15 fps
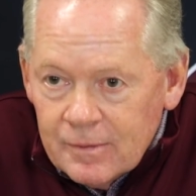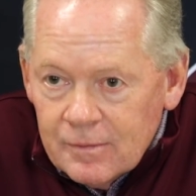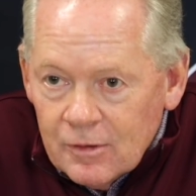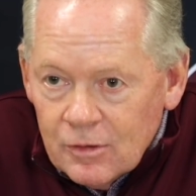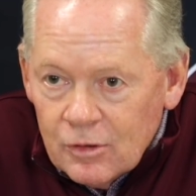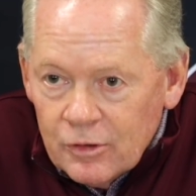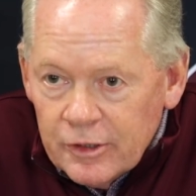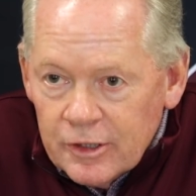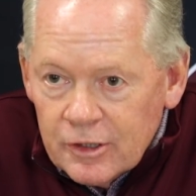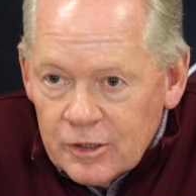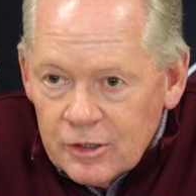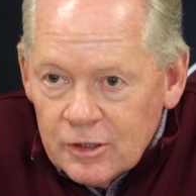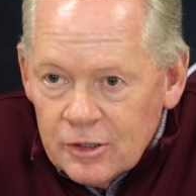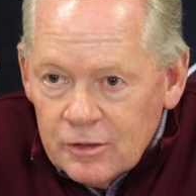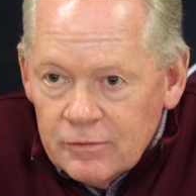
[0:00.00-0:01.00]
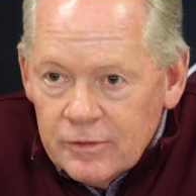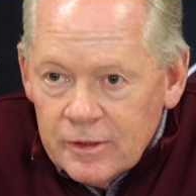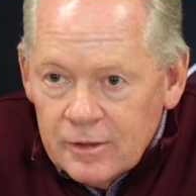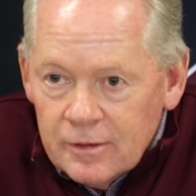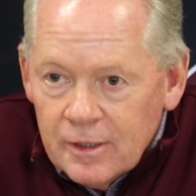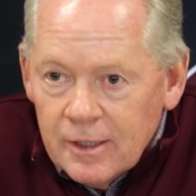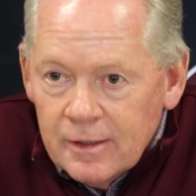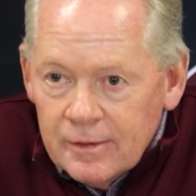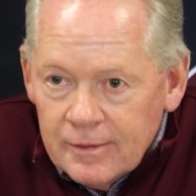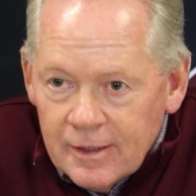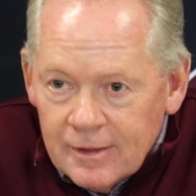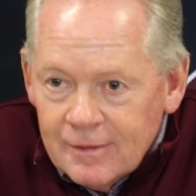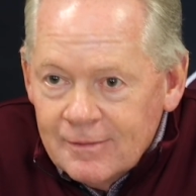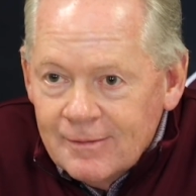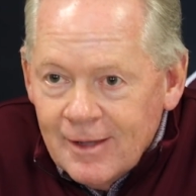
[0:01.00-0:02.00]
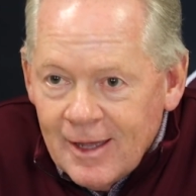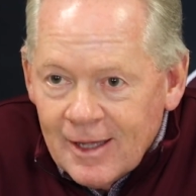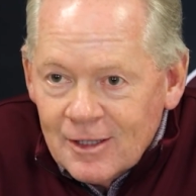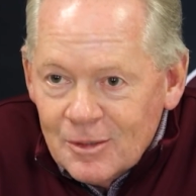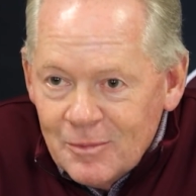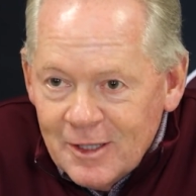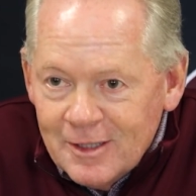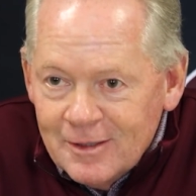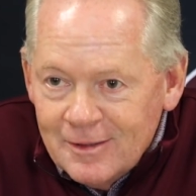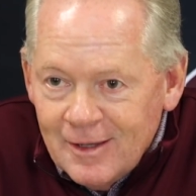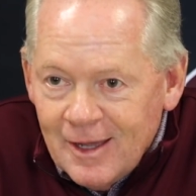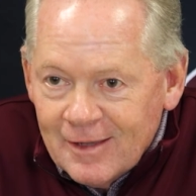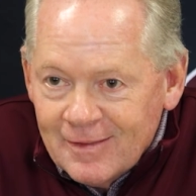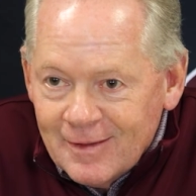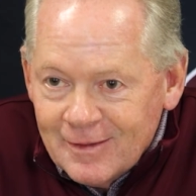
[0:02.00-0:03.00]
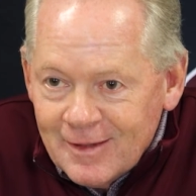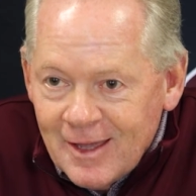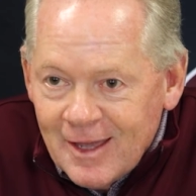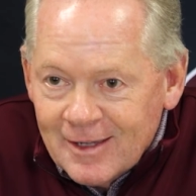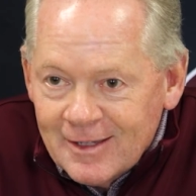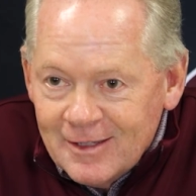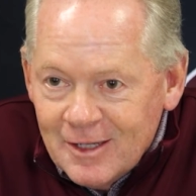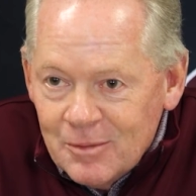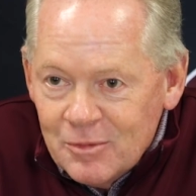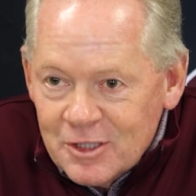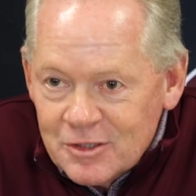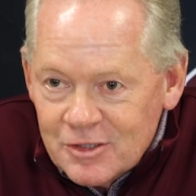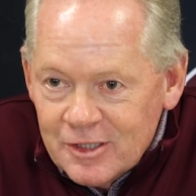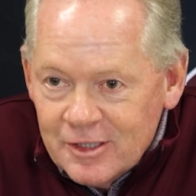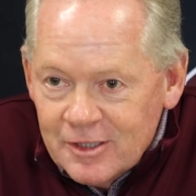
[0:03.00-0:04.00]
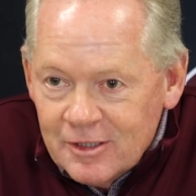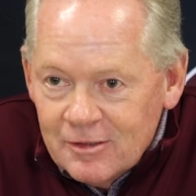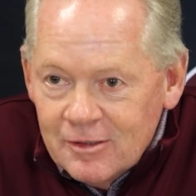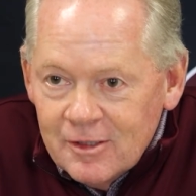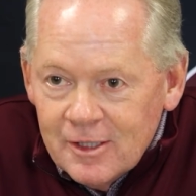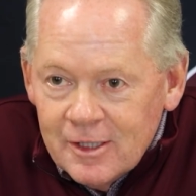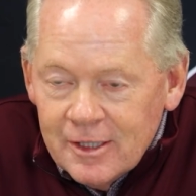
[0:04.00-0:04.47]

the learning curve and getting acclimated to academics here.